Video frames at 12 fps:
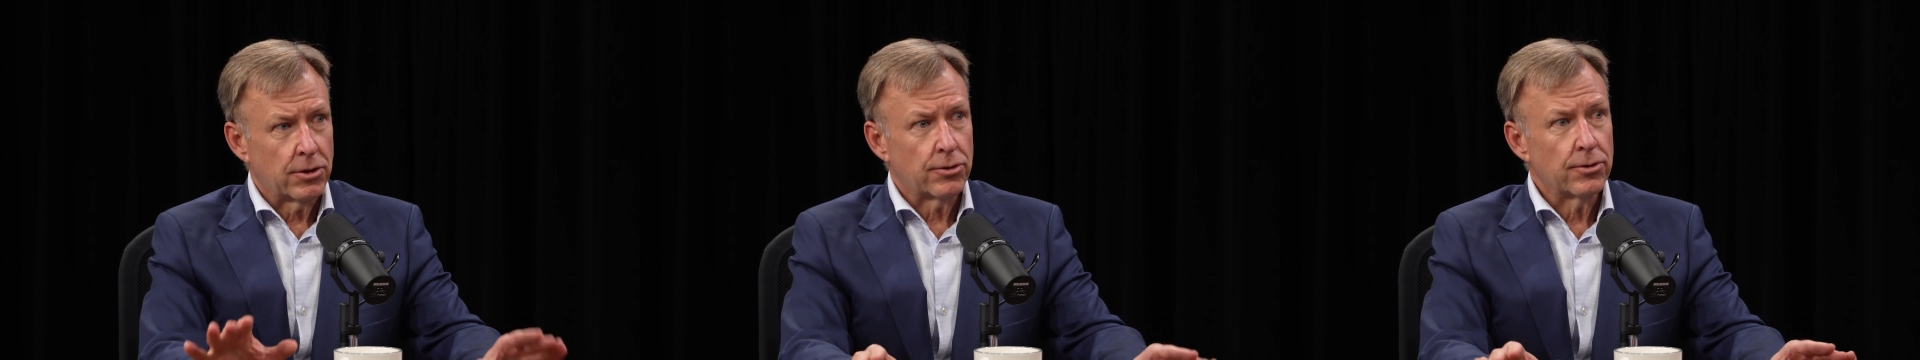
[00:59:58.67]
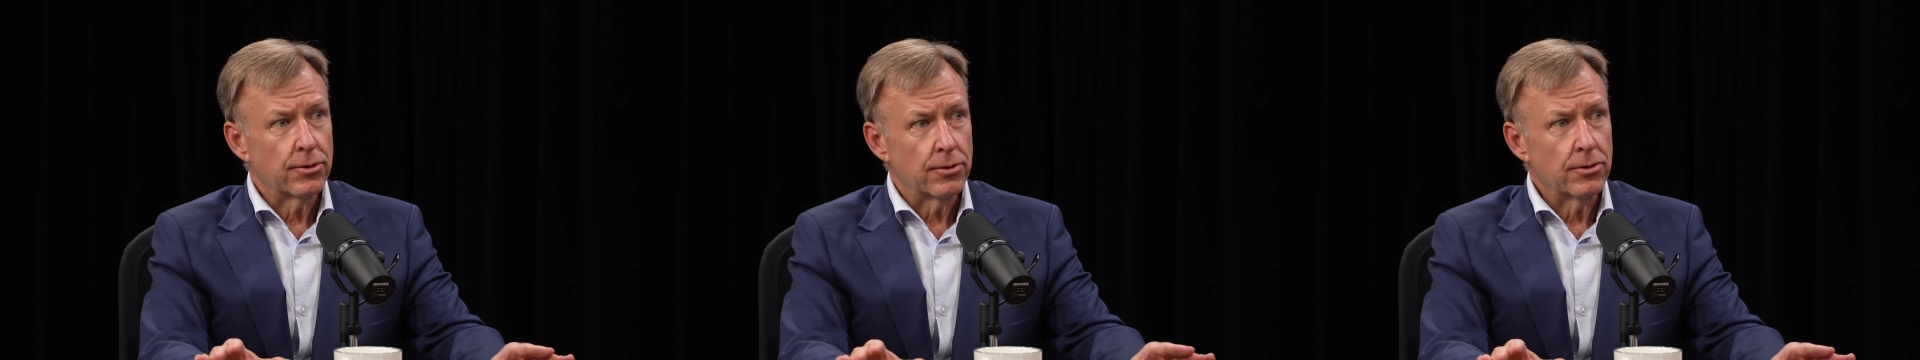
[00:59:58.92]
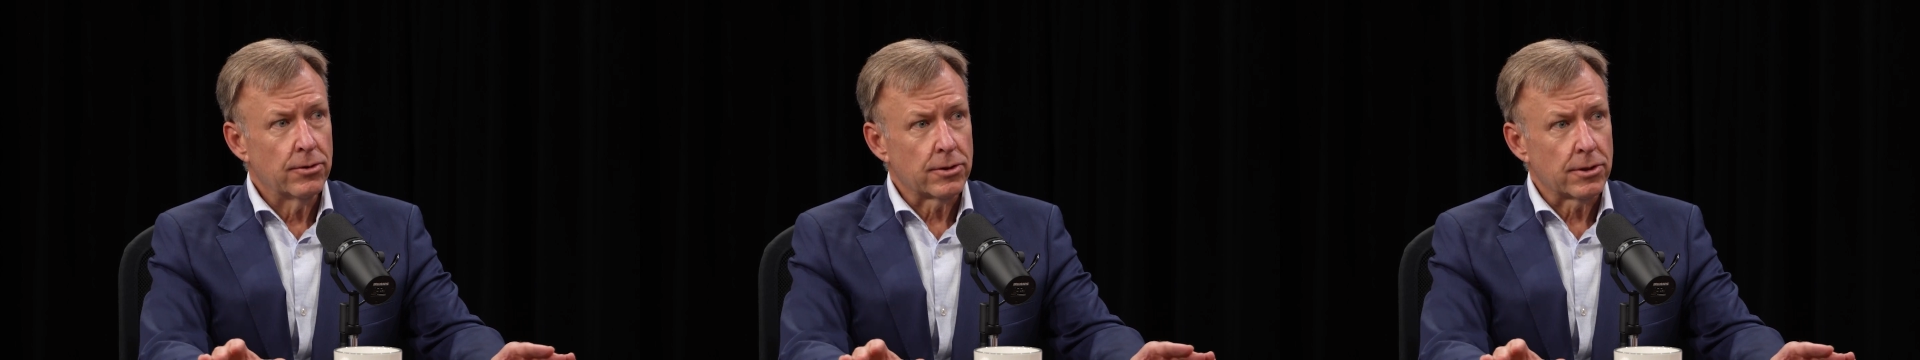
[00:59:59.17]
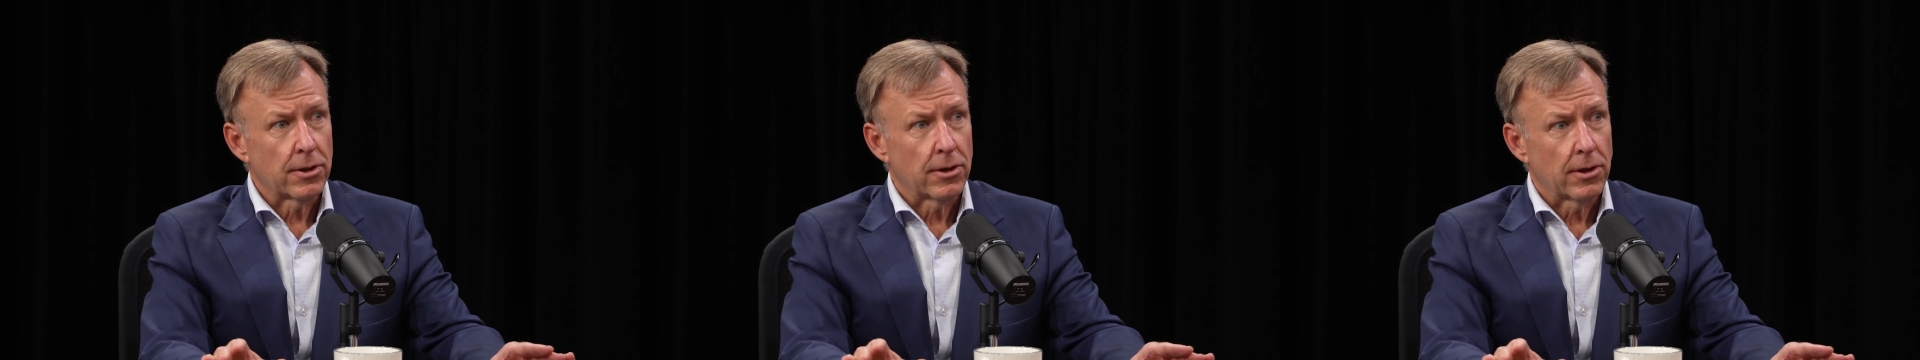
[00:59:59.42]

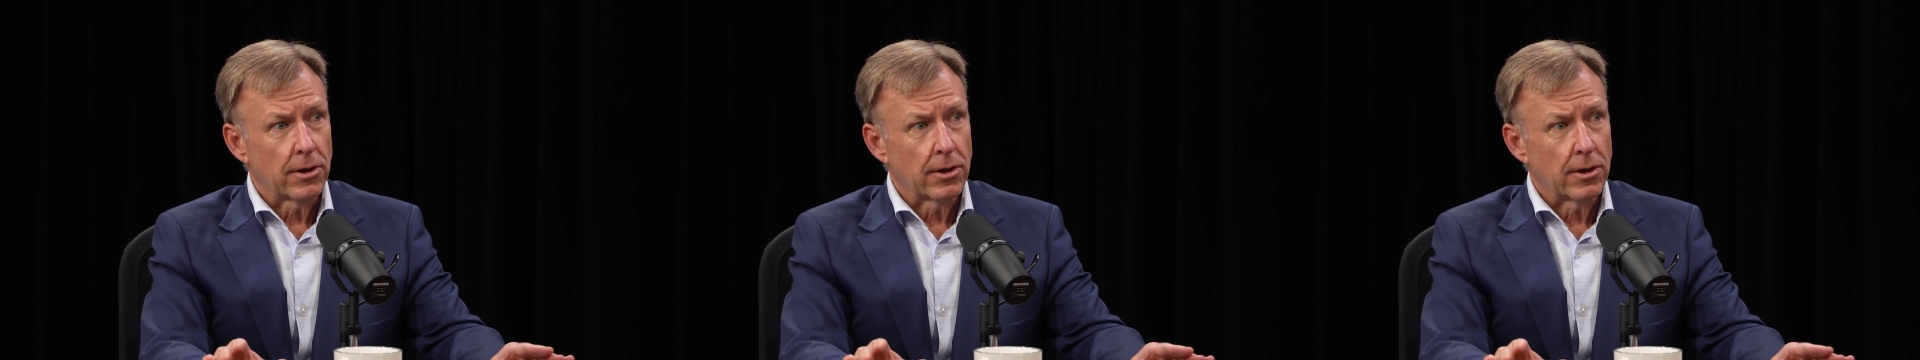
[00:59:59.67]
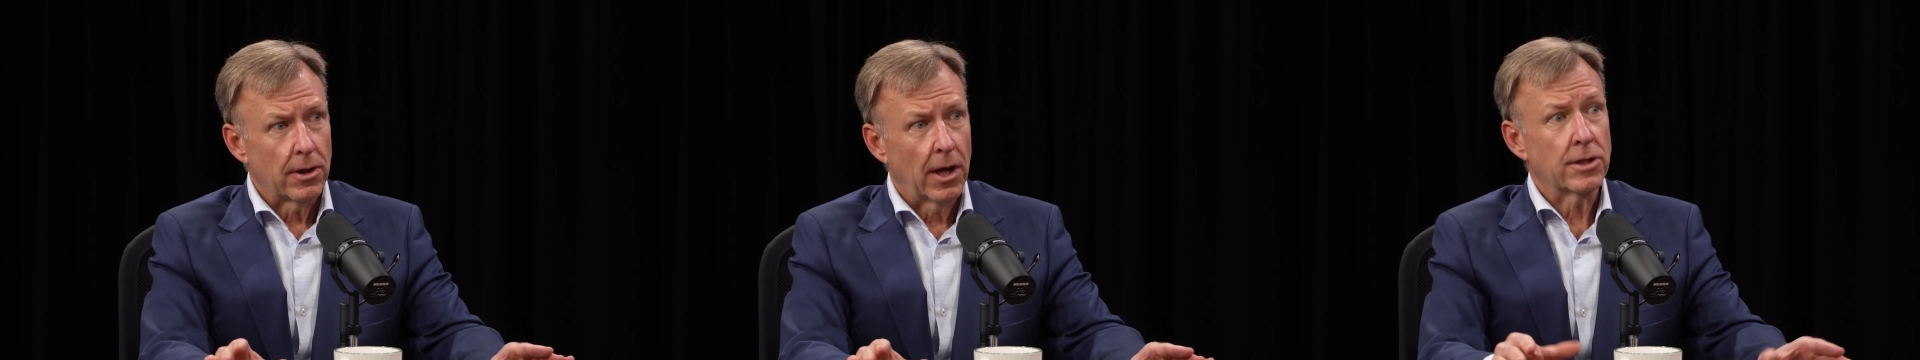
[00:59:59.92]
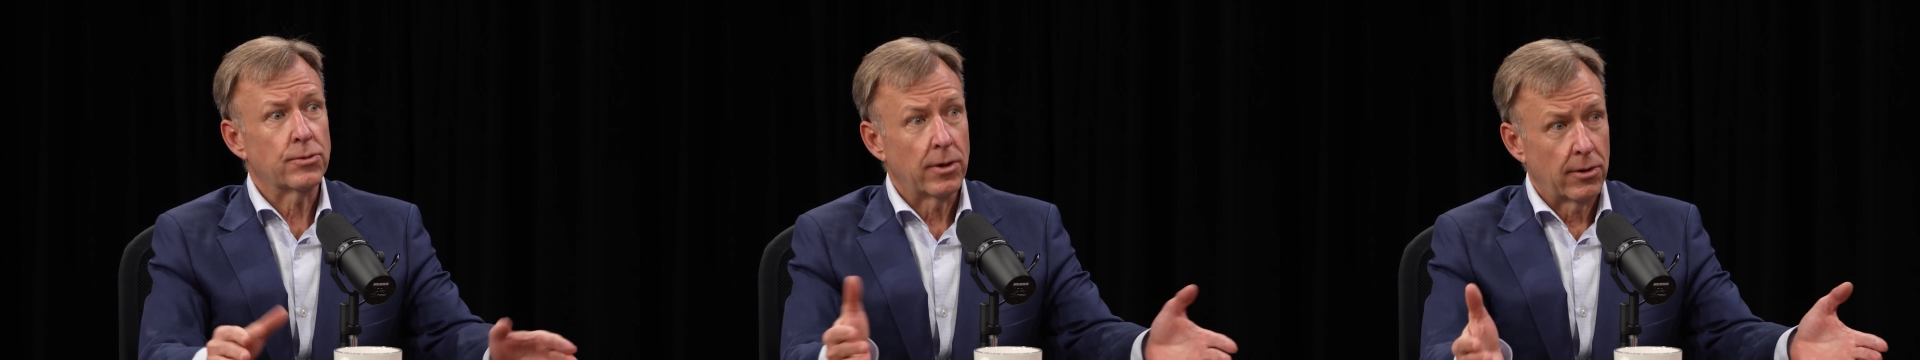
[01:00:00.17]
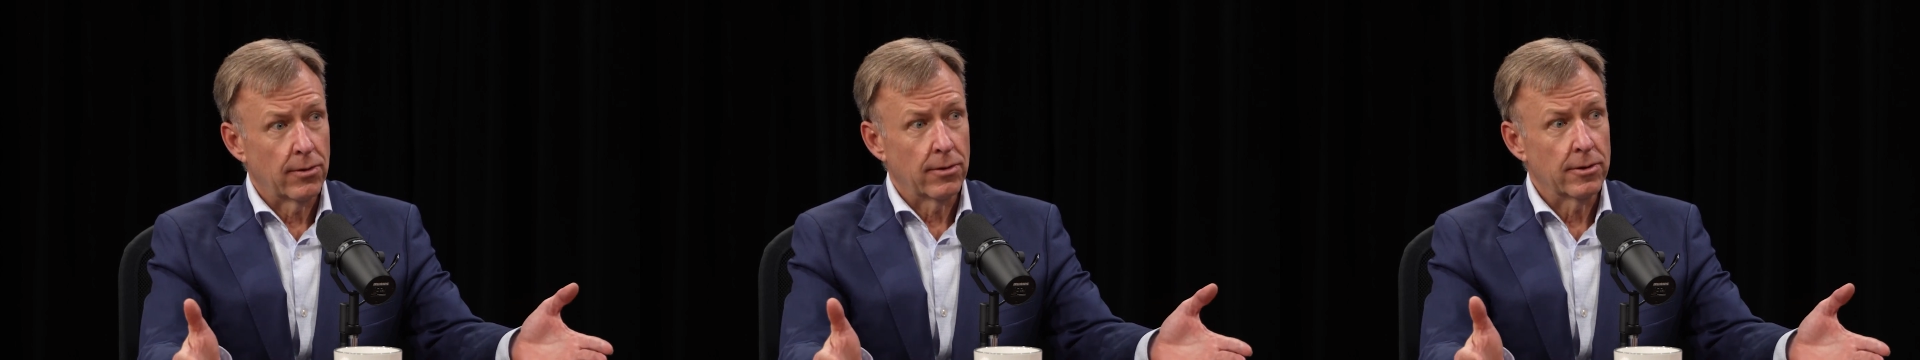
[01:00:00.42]
truths, as we
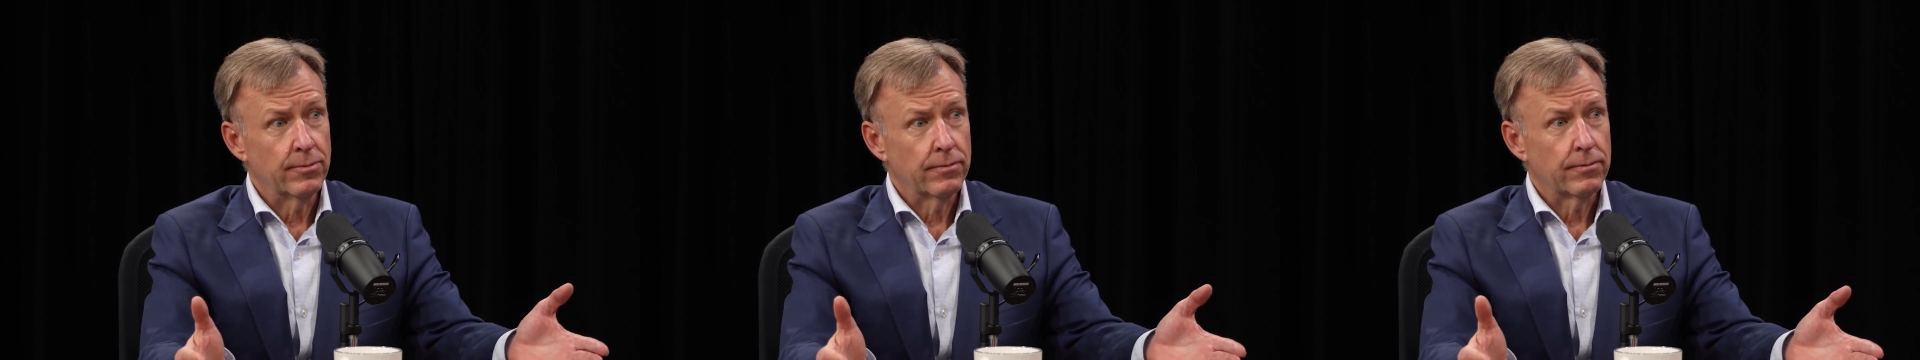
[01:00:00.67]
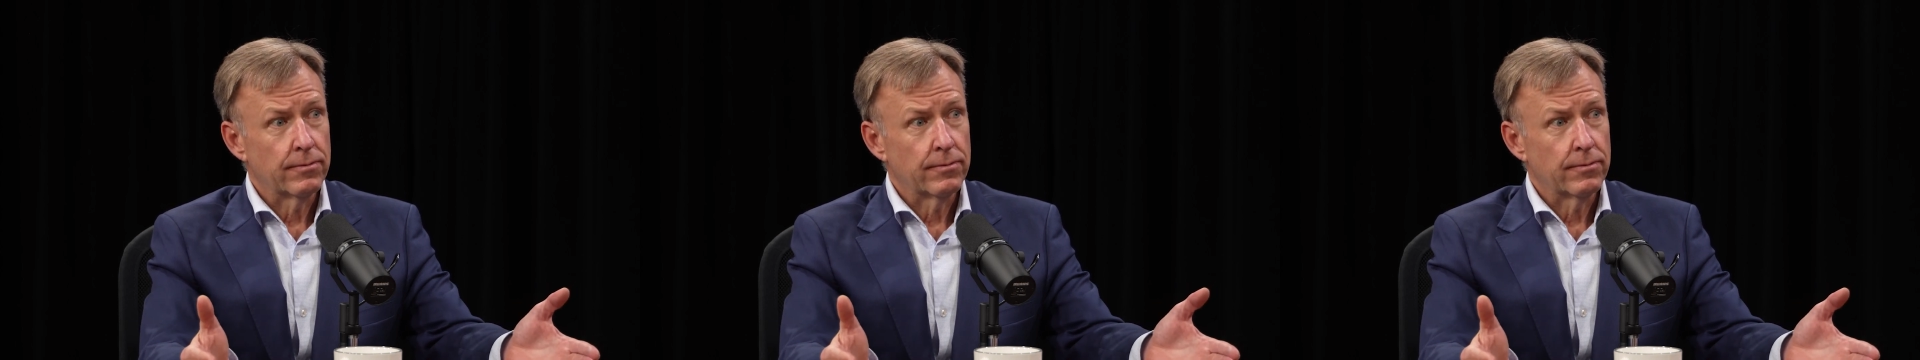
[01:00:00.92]
call them,